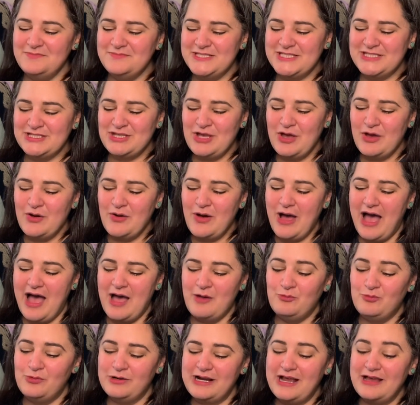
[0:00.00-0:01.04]
So
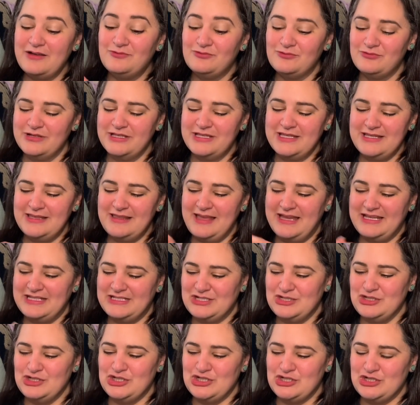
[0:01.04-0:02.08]
what I'd really like
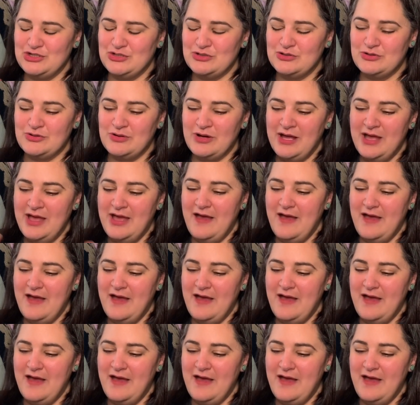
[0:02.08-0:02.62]
to do